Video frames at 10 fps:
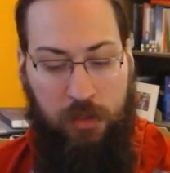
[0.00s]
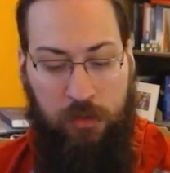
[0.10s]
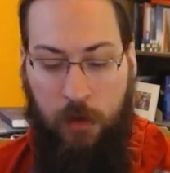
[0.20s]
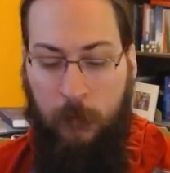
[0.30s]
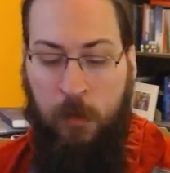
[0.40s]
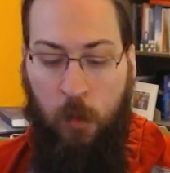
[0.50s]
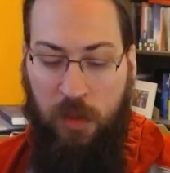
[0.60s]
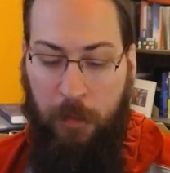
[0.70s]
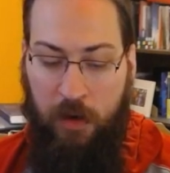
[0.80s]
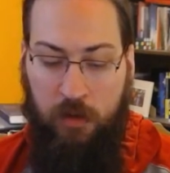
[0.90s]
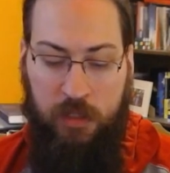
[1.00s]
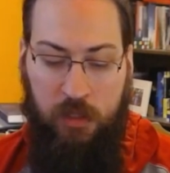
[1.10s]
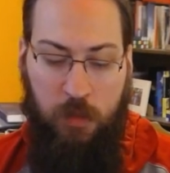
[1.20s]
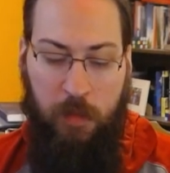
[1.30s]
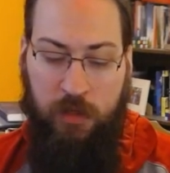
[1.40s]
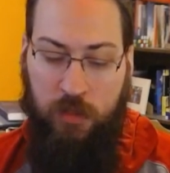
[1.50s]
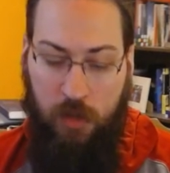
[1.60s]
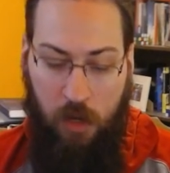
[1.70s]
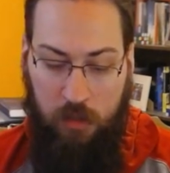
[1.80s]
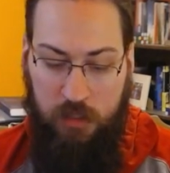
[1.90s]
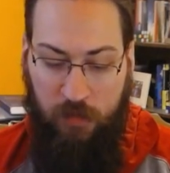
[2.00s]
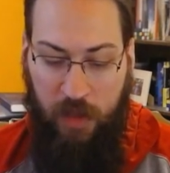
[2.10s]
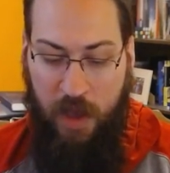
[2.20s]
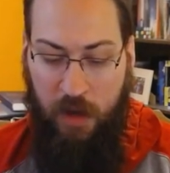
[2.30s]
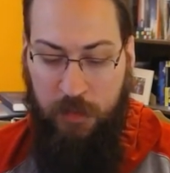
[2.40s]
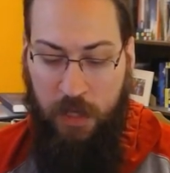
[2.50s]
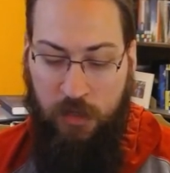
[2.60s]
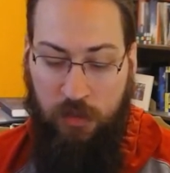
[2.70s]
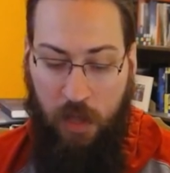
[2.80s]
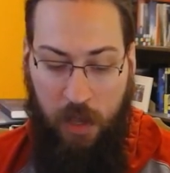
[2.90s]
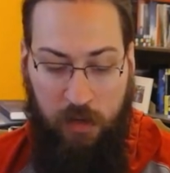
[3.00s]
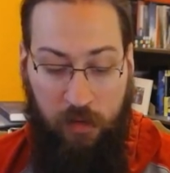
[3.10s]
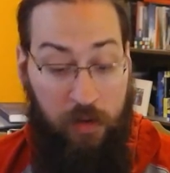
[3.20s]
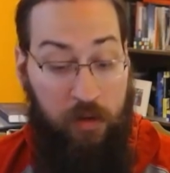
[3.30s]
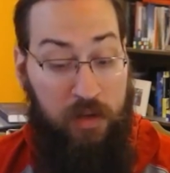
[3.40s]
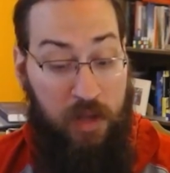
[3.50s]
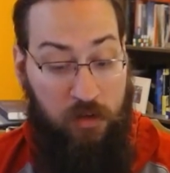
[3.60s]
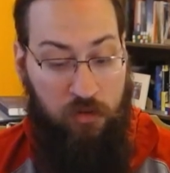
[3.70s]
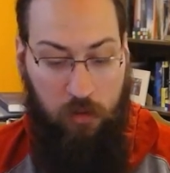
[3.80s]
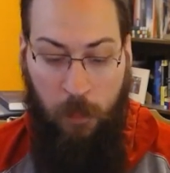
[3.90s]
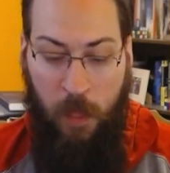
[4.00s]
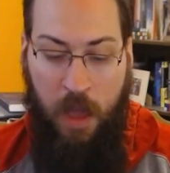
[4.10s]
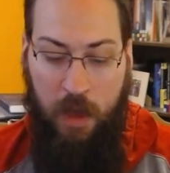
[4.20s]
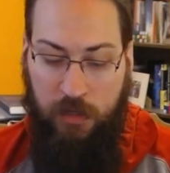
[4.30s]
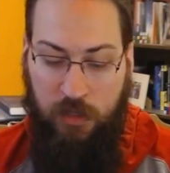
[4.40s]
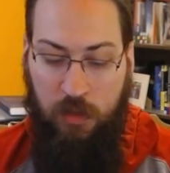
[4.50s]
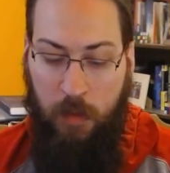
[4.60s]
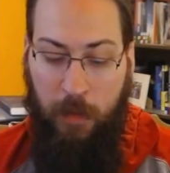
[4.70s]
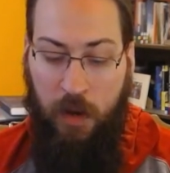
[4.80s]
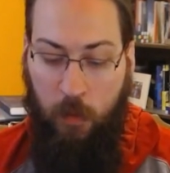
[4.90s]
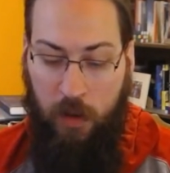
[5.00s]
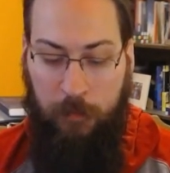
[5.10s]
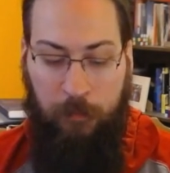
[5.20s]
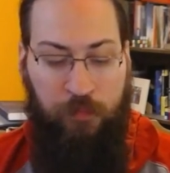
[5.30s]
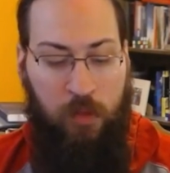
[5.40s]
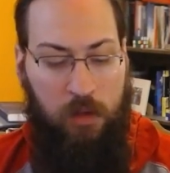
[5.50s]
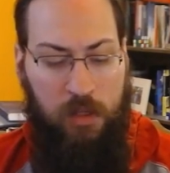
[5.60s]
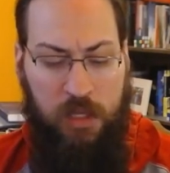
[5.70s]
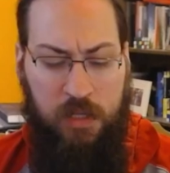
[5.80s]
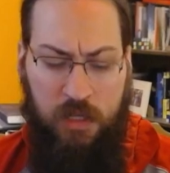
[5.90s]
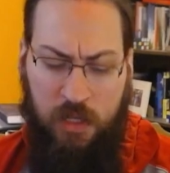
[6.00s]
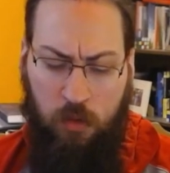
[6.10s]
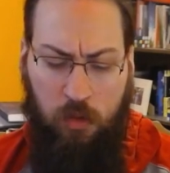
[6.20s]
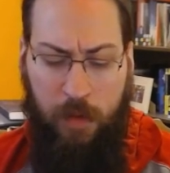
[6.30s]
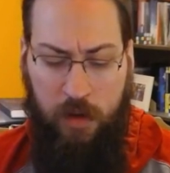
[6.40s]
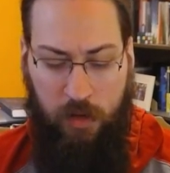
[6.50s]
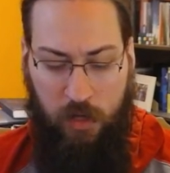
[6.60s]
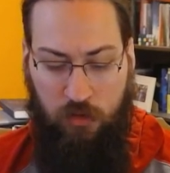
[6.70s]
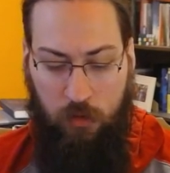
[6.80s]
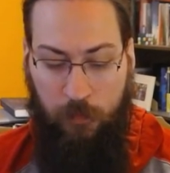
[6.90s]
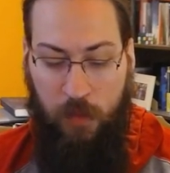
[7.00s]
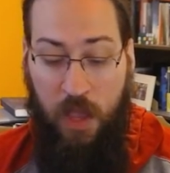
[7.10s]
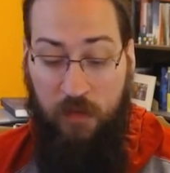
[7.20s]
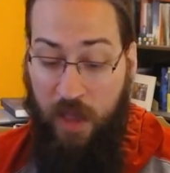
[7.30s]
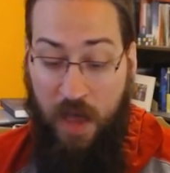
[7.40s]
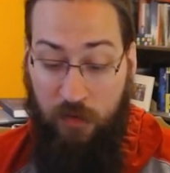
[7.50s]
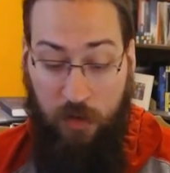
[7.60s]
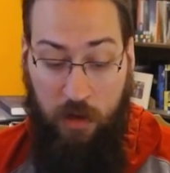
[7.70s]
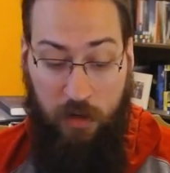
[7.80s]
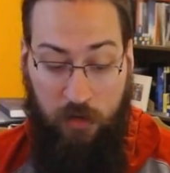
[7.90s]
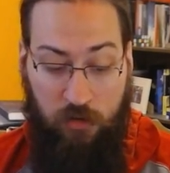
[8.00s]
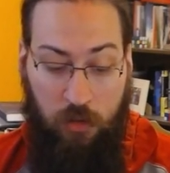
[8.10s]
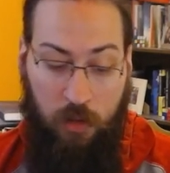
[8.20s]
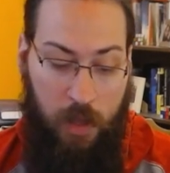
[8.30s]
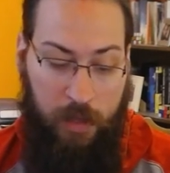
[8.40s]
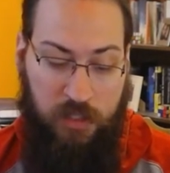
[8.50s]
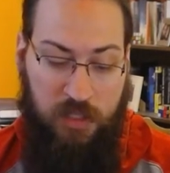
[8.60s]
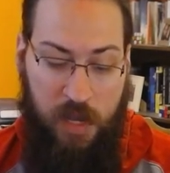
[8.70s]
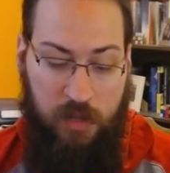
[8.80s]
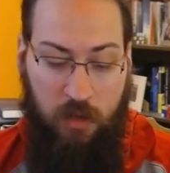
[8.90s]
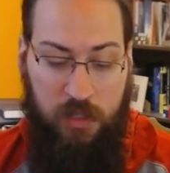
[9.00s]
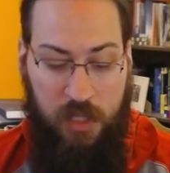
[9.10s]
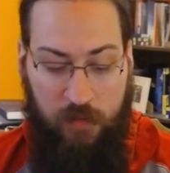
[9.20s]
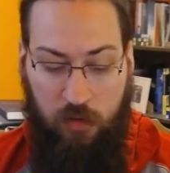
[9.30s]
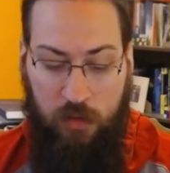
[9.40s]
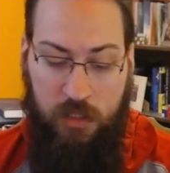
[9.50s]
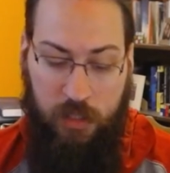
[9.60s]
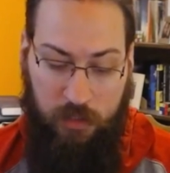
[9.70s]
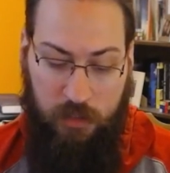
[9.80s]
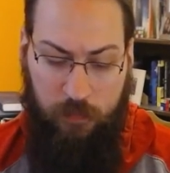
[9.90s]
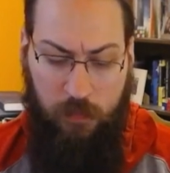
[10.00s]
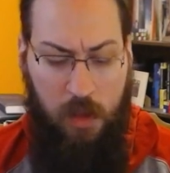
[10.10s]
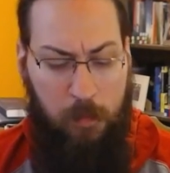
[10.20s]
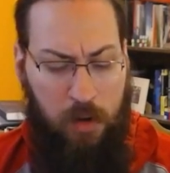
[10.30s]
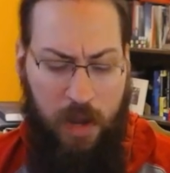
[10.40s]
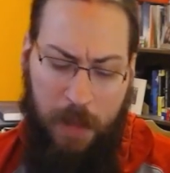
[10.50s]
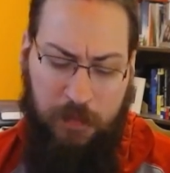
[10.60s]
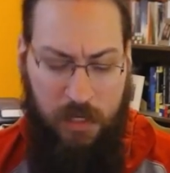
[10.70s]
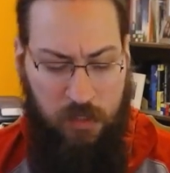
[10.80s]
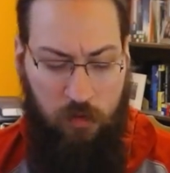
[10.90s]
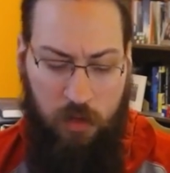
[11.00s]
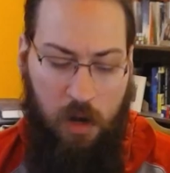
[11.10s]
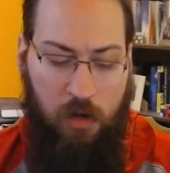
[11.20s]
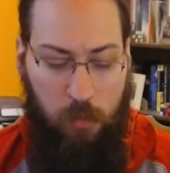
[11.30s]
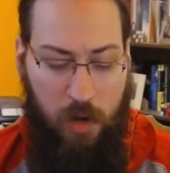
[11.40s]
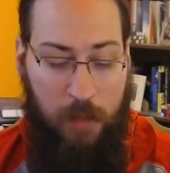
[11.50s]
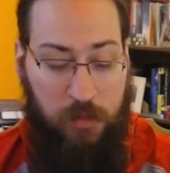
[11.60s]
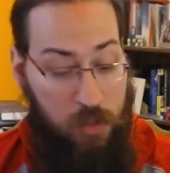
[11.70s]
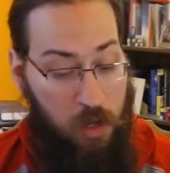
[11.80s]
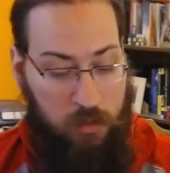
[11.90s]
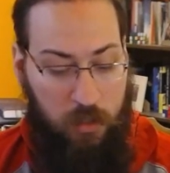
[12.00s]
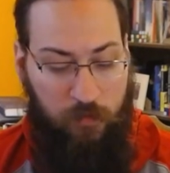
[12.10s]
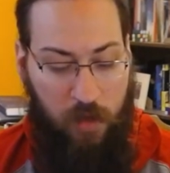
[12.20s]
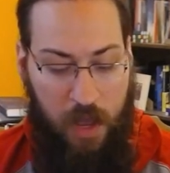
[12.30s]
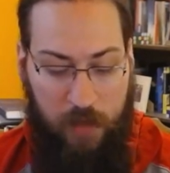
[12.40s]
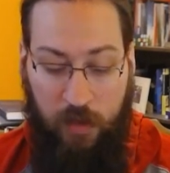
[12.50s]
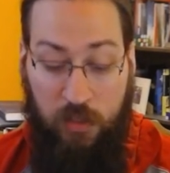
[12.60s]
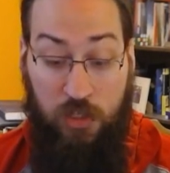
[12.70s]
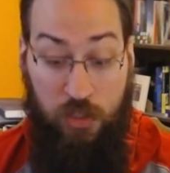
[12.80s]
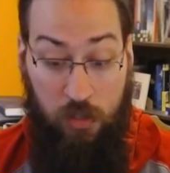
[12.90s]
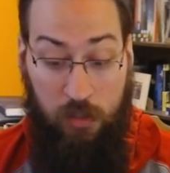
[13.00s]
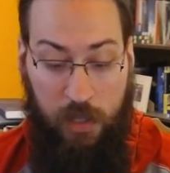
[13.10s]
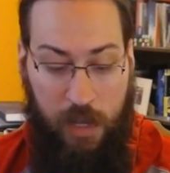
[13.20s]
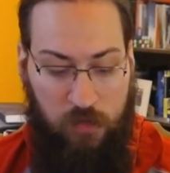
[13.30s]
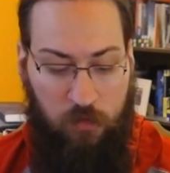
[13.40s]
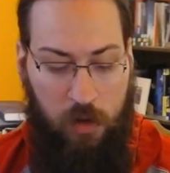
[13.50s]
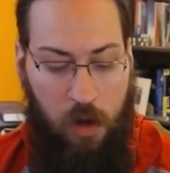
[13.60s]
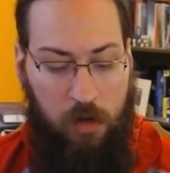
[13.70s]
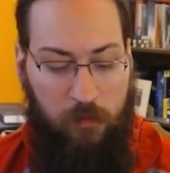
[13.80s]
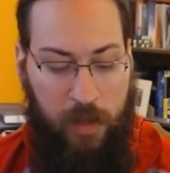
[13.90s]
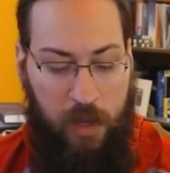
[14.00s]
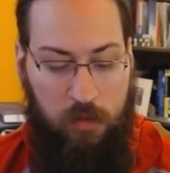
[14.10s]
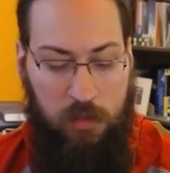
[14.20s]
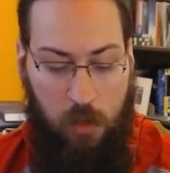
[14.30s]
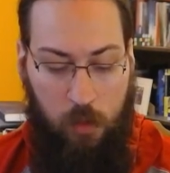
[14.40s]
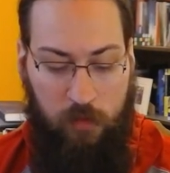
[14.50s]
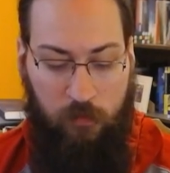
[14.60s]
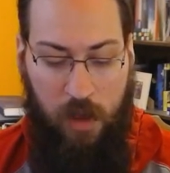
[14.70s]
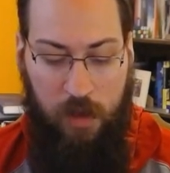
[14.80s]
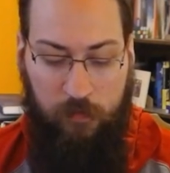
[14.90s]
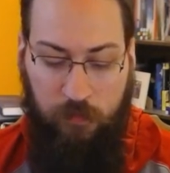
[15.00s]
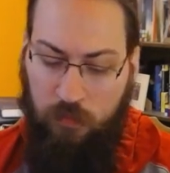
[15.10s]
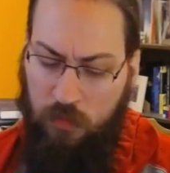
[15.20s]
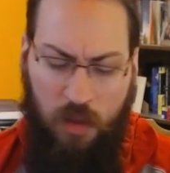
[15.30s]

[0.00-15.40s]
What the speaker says: continued, "when the banker deals me my 2 cards, if they add up to 8 or 9, they're a natural, and I turn them up and I win, unless he has an equal or better natural. If I haven't got a natural, I can stand on a 7 or a 6. Perhaps ask for a card or perhaps not on a 5, and certainly ask for a card if my count is lower than 5.